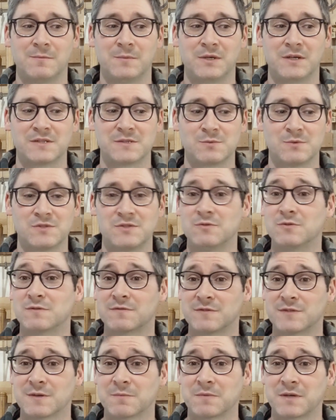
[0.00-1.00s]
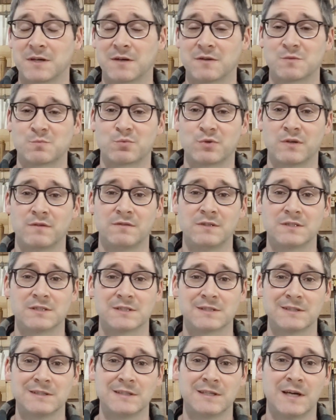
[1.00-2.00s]
because it was used for something else
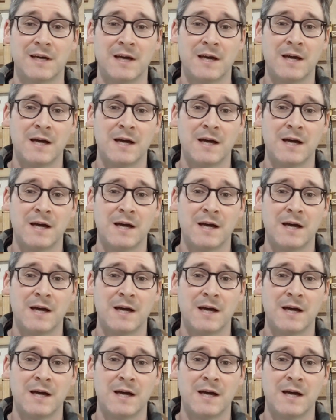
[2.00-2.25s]
previously.